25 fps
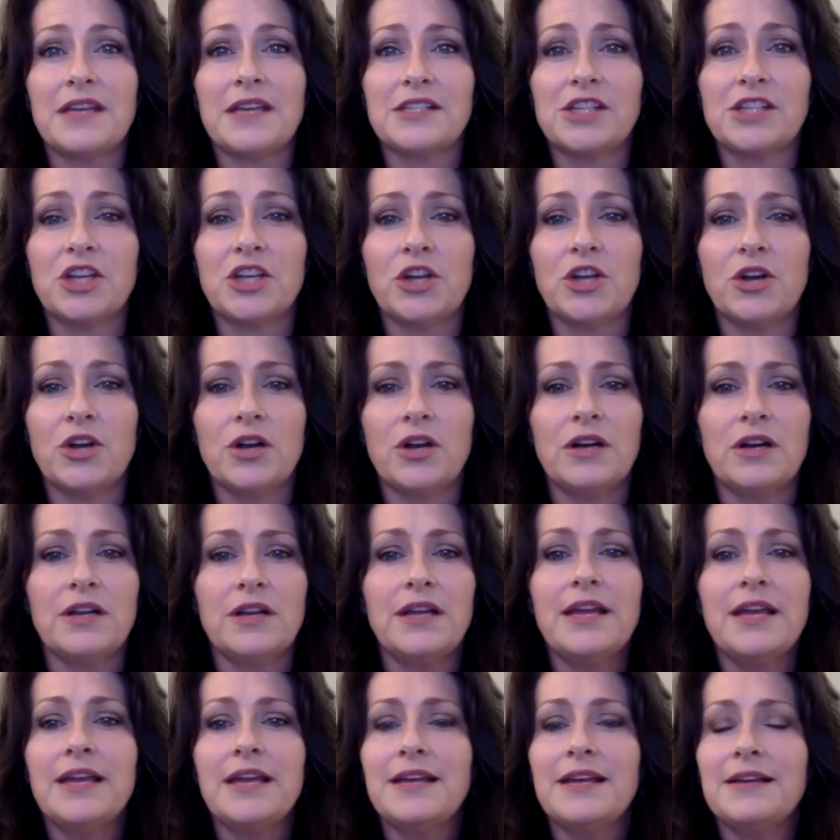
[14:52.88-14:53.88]
secured,
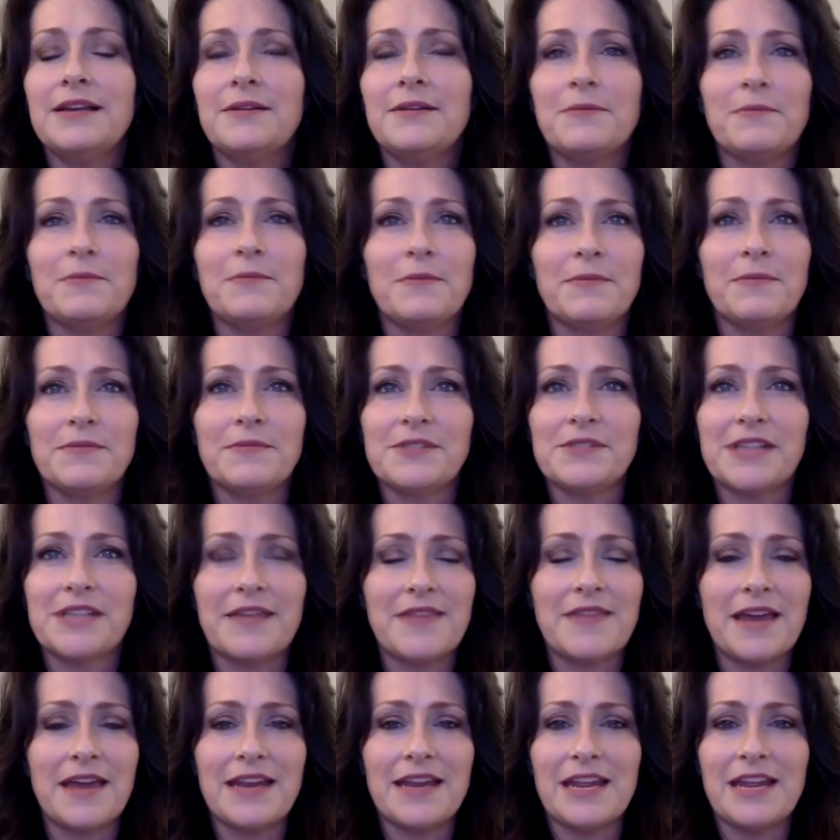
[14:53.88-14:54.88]

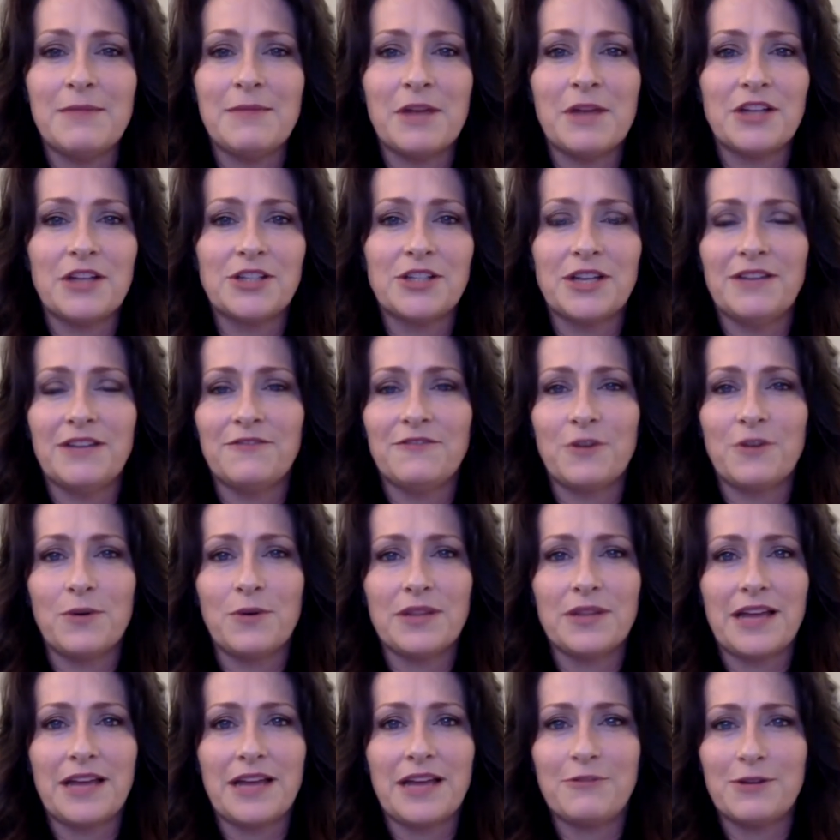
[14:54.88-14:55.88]
send that email to info
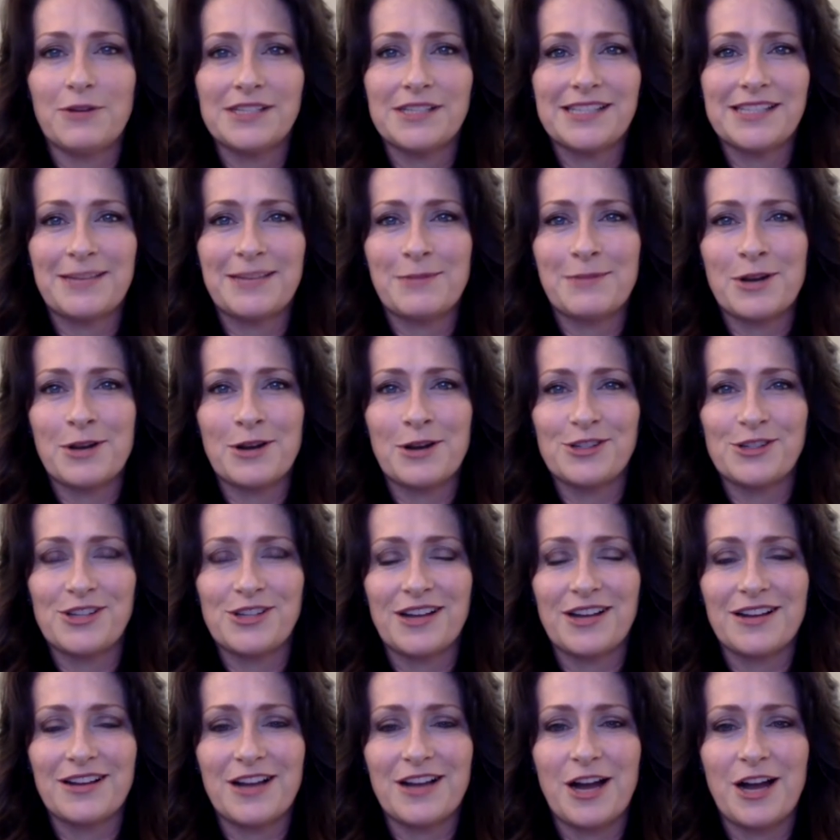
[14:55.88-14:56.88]
at
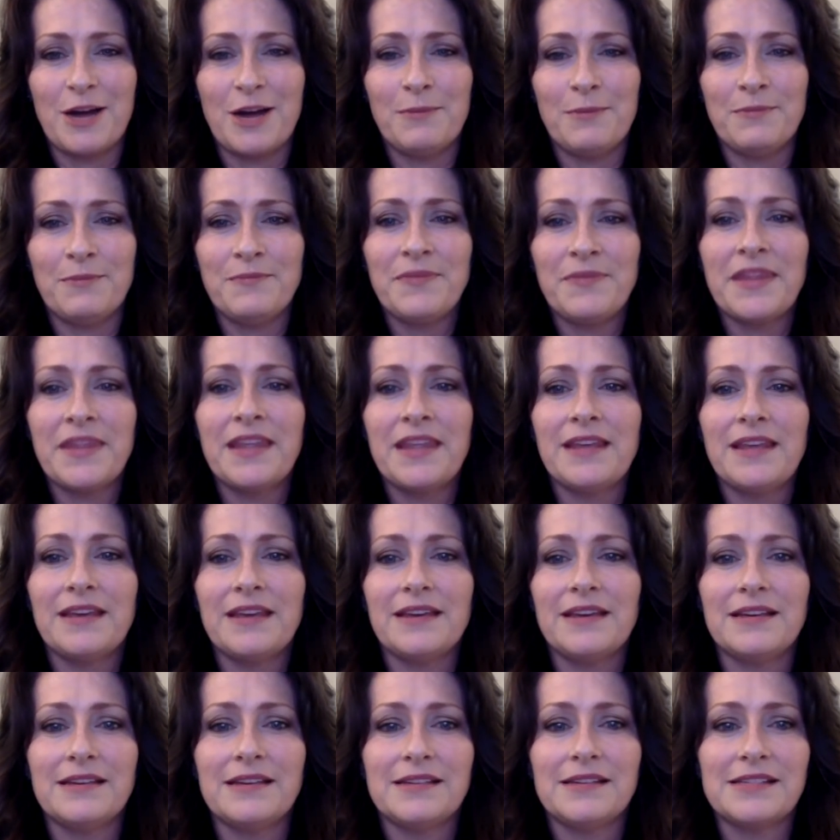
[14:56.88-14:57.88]
lifequestseminars.com.
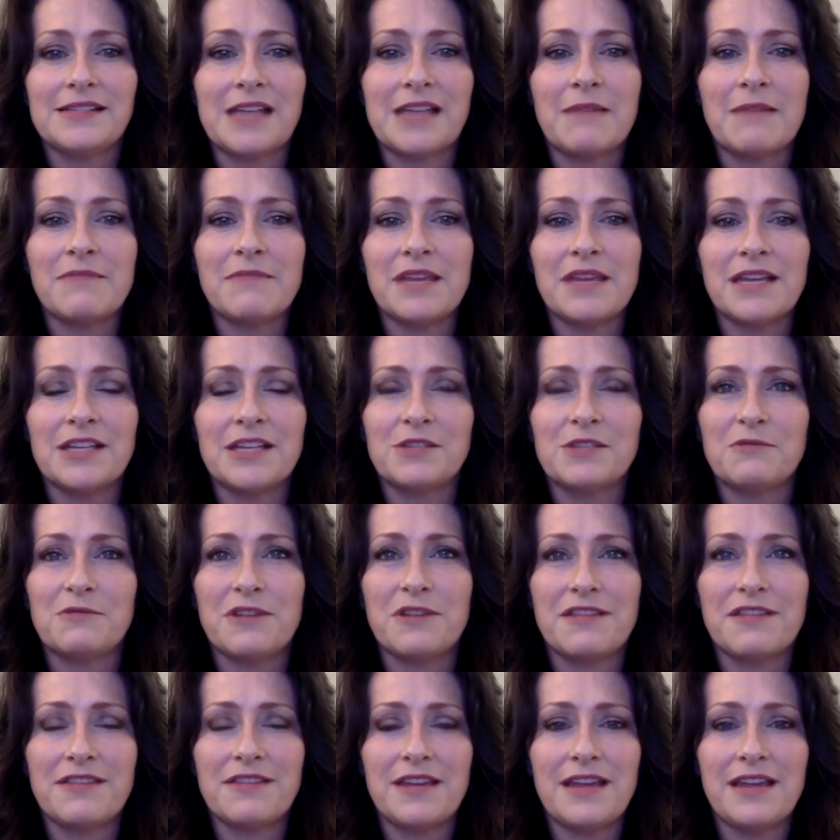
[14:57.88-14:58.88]
Uh, same thing as
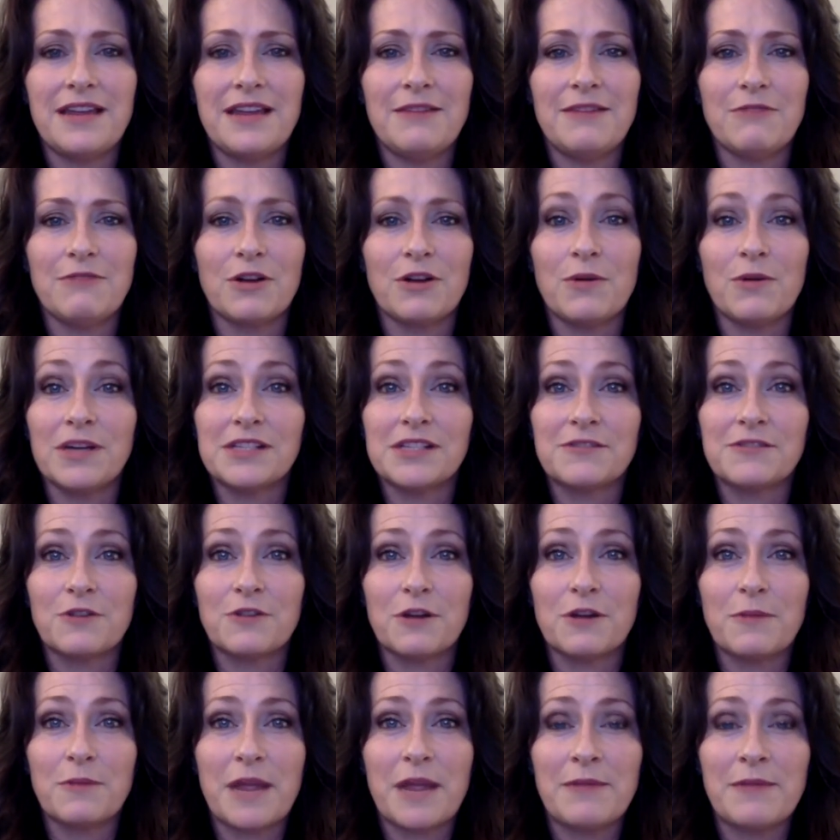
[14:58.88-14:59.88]
with the request
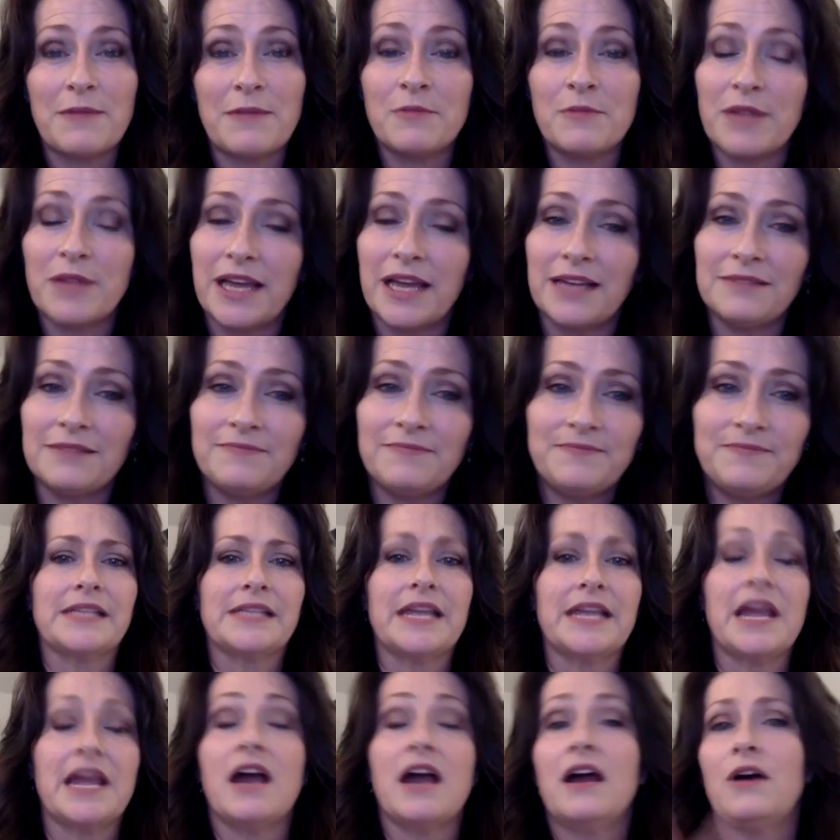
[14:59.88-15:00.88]
for a payment plan.
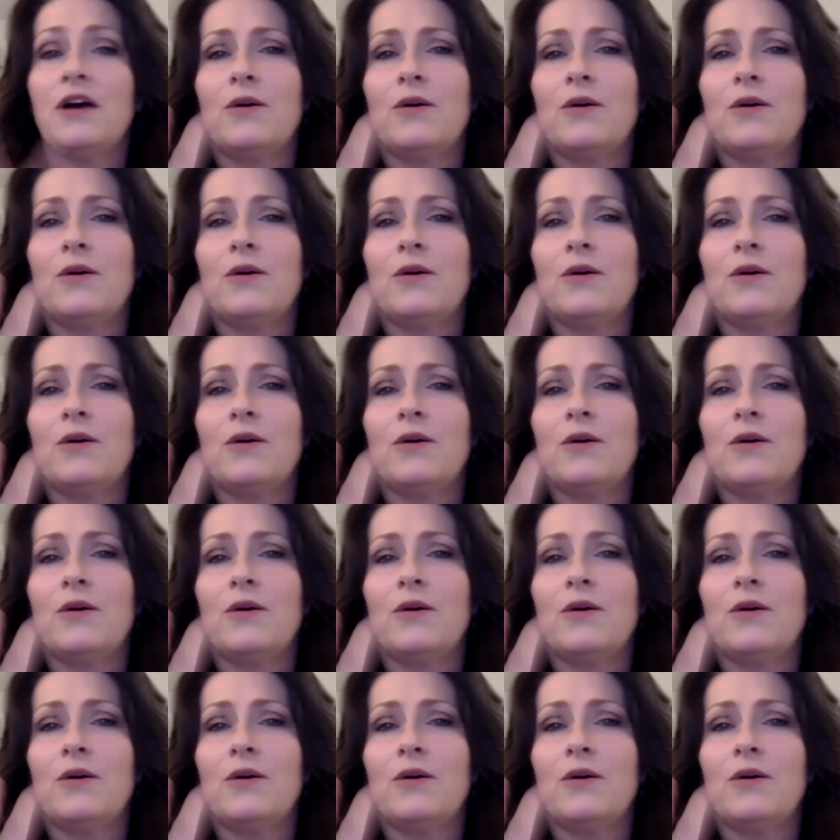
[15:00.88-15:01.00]
Oh,